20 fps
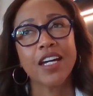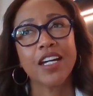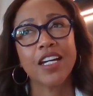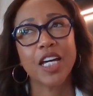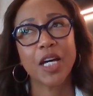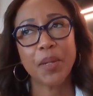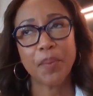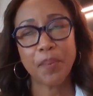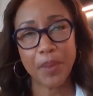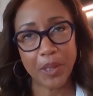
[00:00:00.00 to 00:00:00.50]

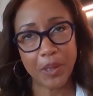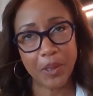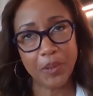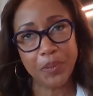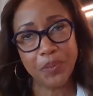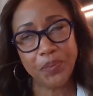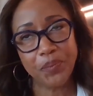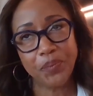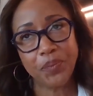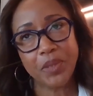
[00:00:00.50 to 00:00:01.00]

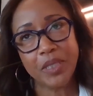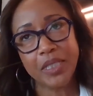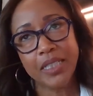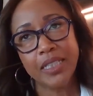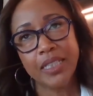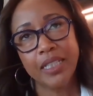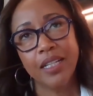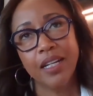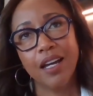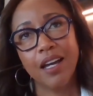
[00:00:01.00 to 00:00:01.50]
Gumbo.
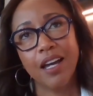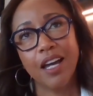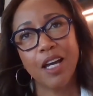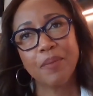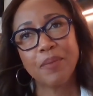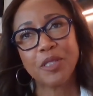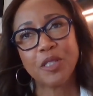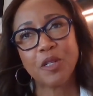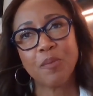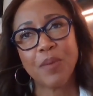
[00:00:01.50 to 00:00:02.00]

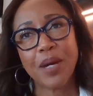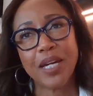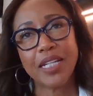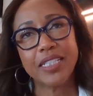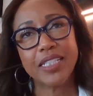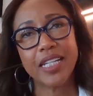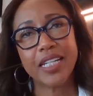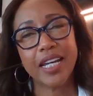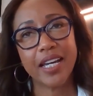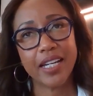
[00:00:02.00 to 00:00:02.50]
So my
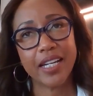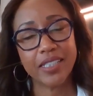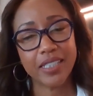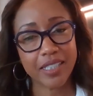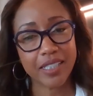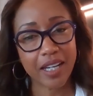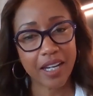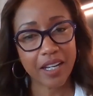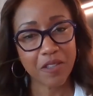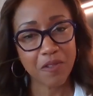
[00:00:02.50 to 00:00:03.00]
dad's
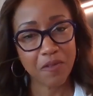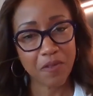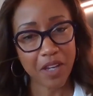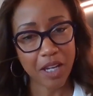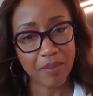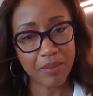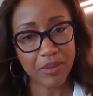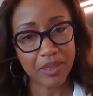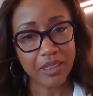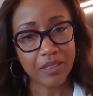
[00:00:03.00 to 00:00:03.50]
side of the
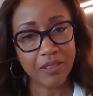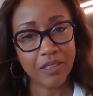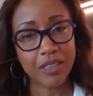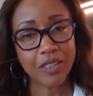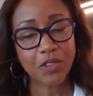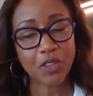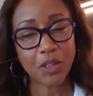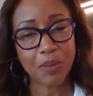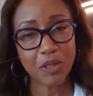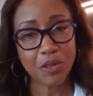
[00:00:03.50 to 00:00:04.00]
family
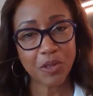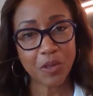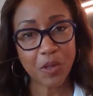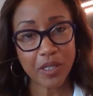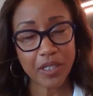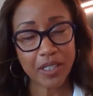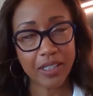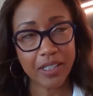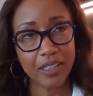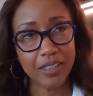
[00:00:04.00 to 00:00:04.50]
is from
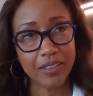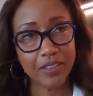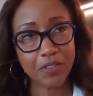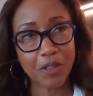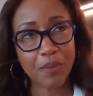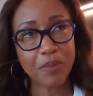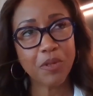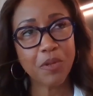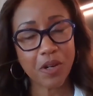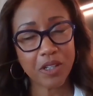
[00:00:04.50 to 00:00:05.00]

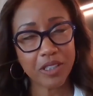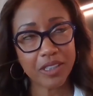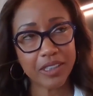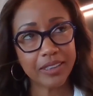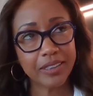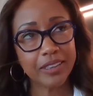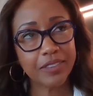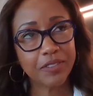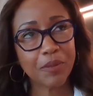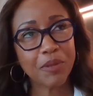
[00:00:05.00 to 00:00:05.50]
New
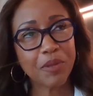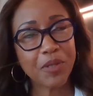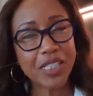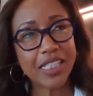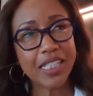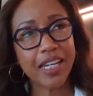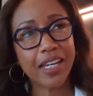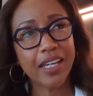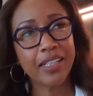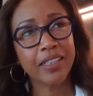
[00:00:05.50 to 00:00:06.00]
Orleans, from
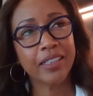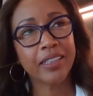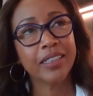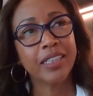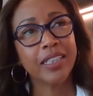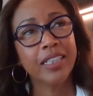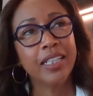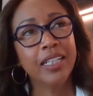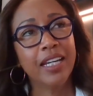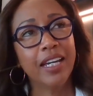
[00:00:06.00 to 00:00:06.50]
Louisiana,
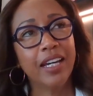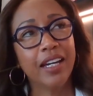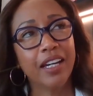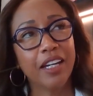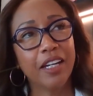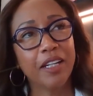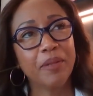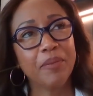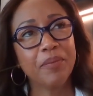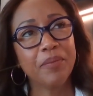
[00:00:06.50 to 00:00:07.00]

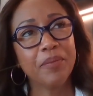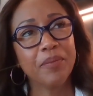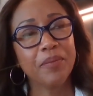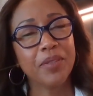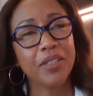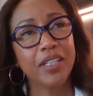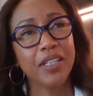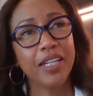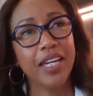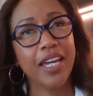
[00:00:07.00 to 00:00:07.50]
um,
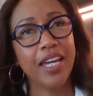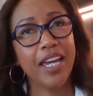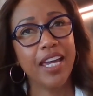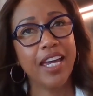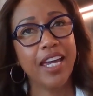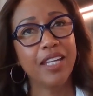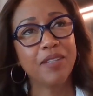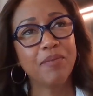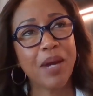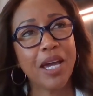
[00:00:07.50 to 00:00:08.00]

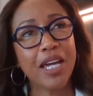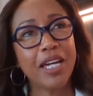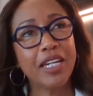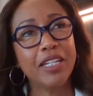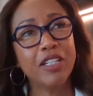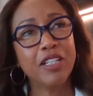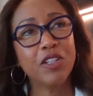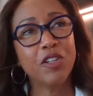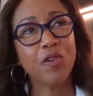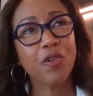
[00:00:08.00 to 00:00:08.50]
and
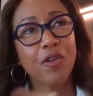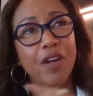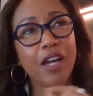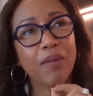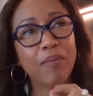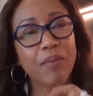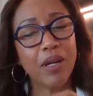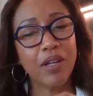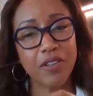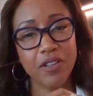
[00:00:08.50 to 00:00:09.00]
my
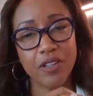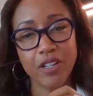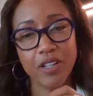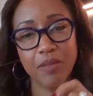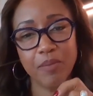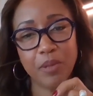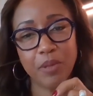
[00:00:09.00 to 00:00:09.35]
grandmother in